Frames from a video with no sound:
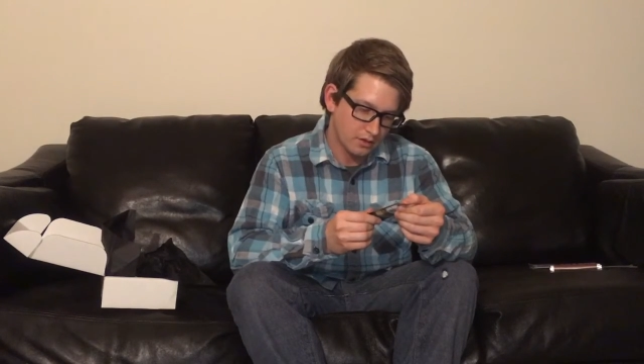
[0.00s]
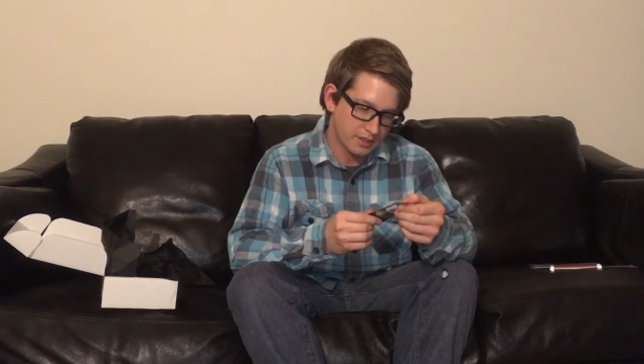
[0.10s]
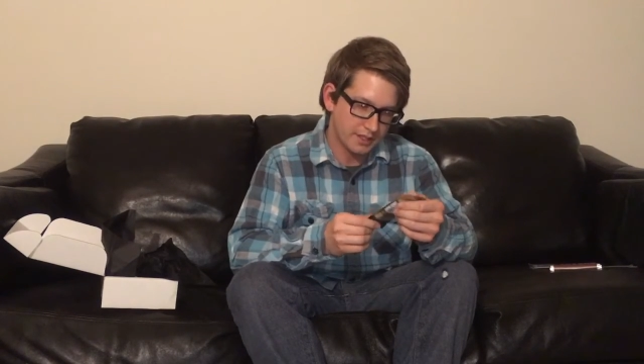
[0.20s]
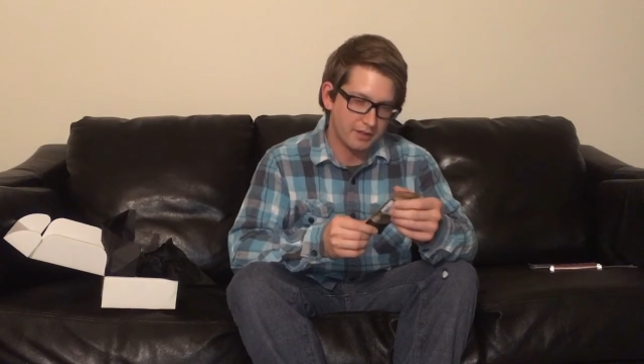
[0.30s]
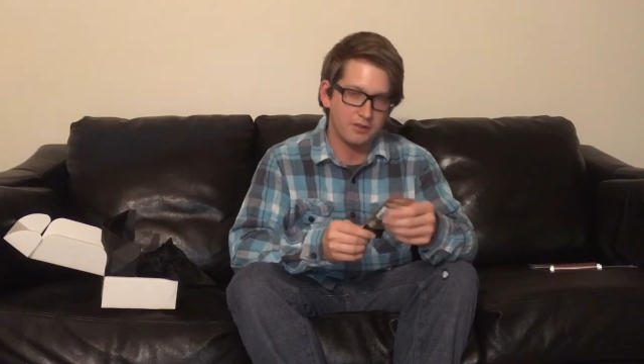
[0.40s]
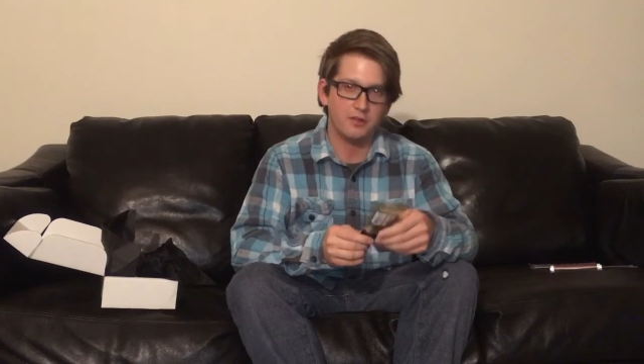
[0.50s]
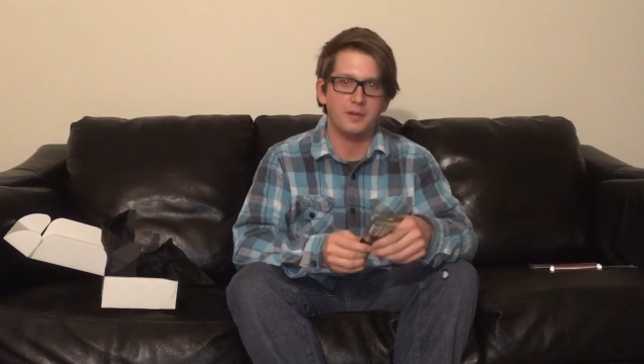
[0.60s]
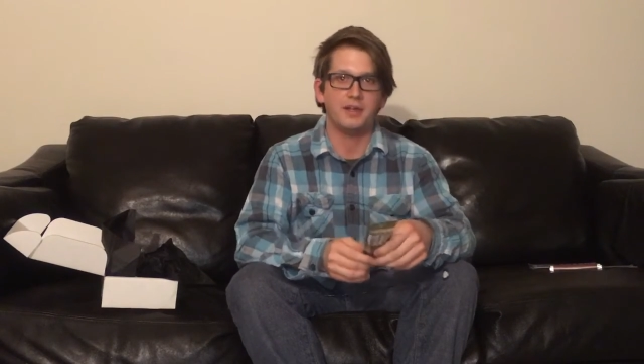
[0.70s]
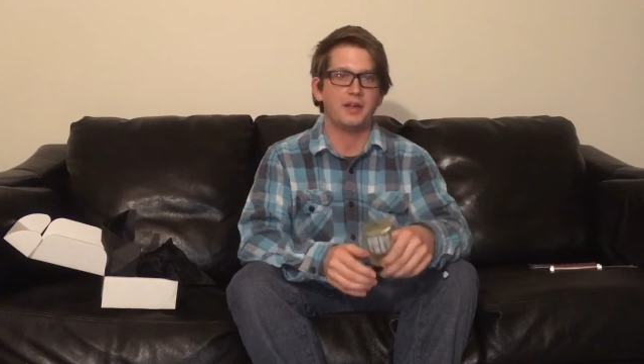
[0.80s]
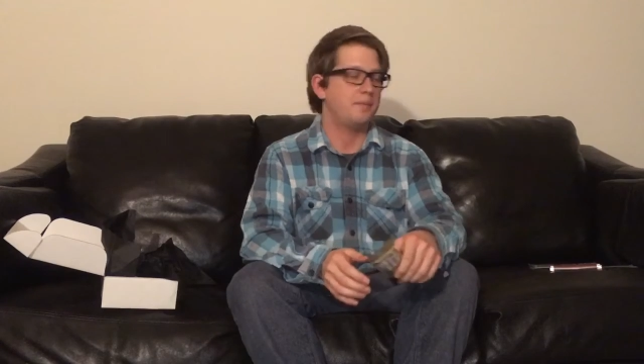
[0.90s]
Cause I go through
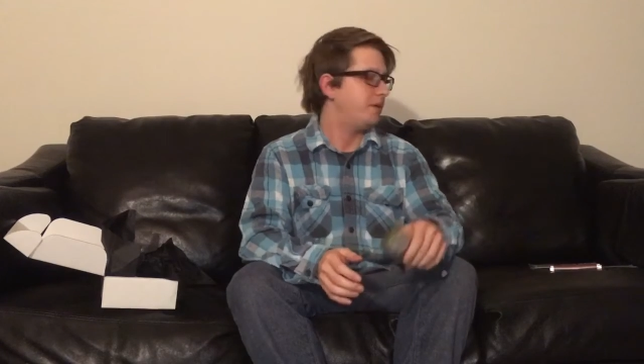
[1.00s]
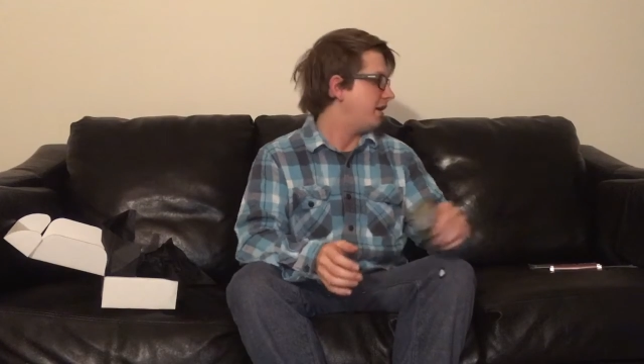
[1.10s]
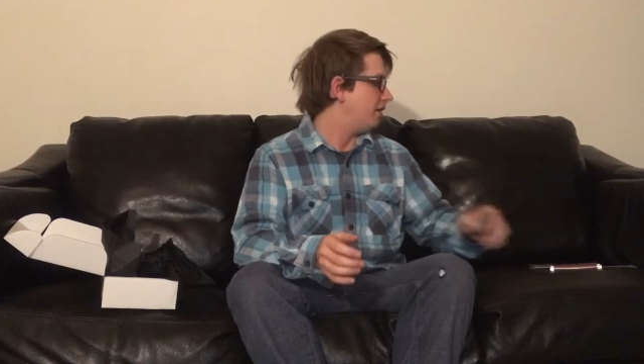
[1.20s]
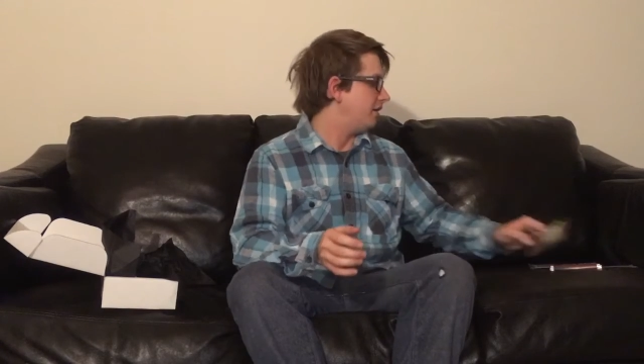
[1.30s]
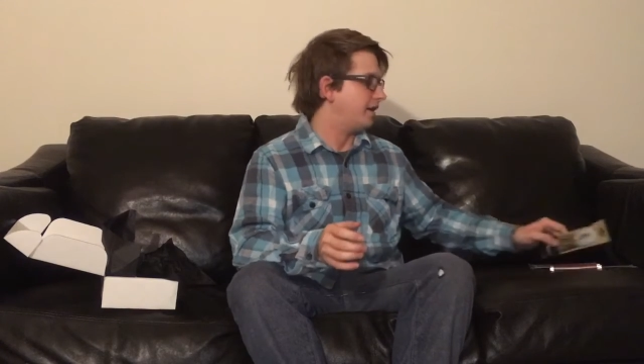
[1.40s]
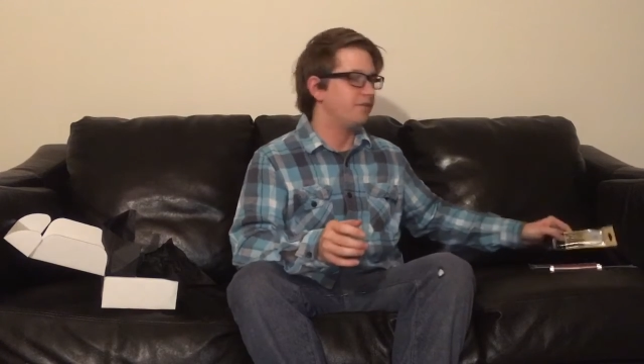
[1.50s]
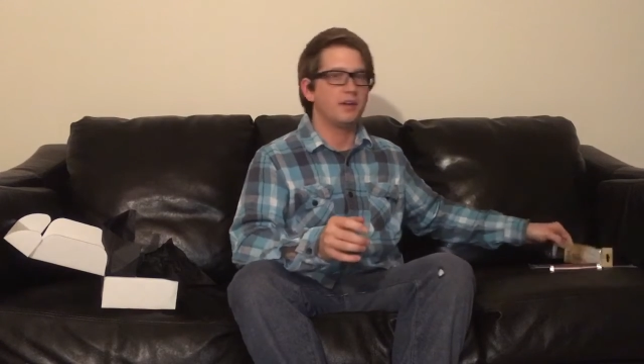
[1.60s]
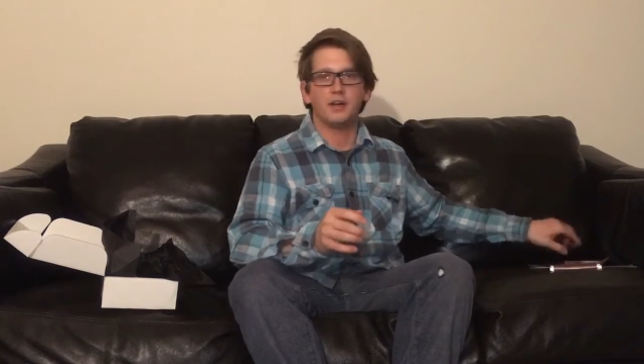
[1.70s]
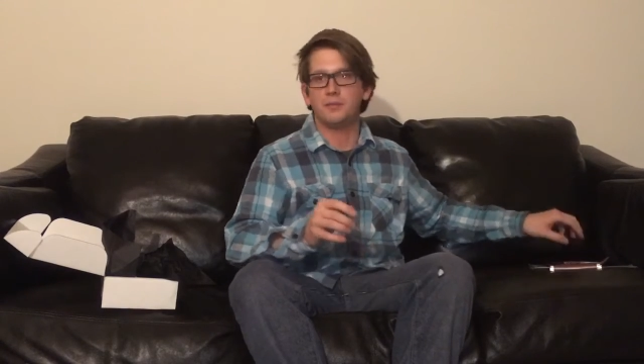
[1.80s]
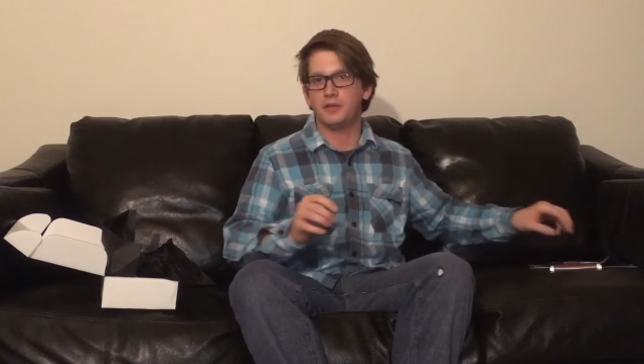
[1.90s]
about like a pair like
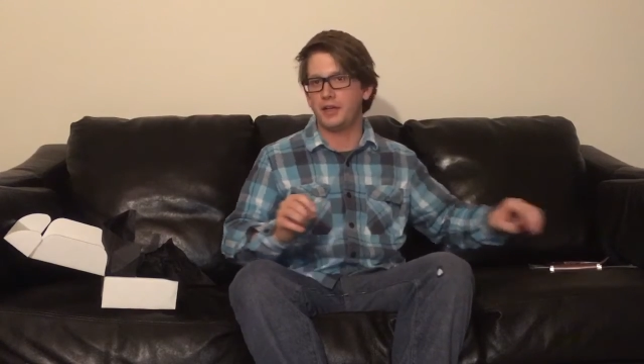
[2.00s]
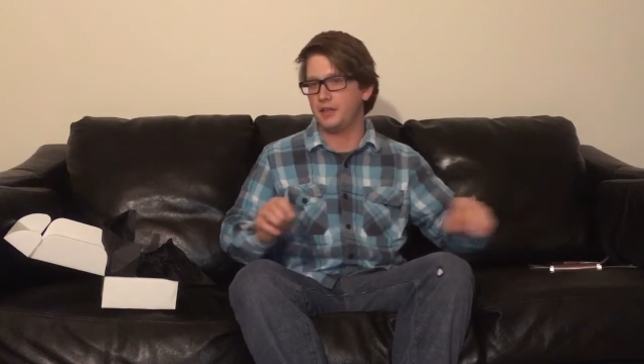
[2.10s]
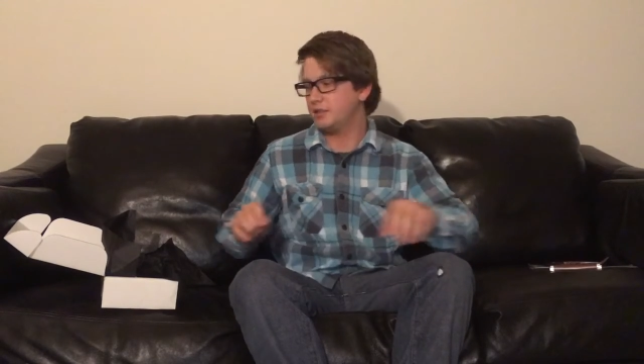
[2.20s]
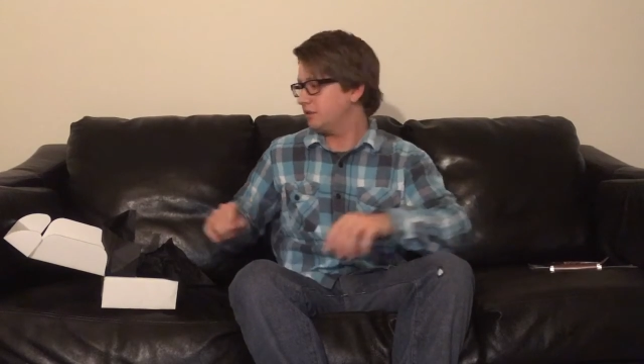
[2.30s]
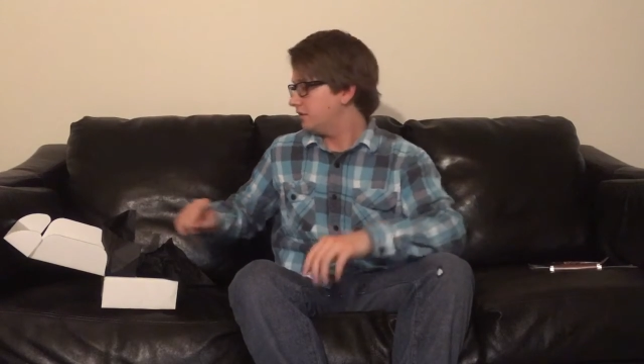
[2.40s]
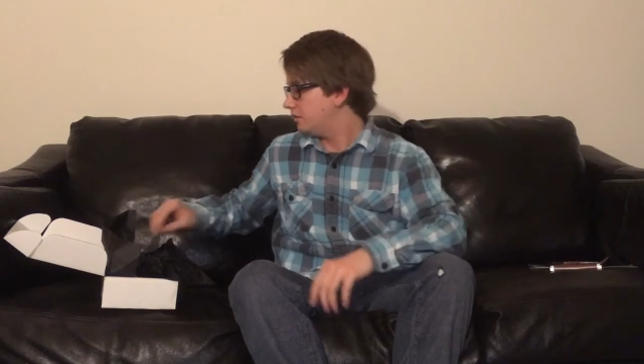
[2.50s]
every couple days.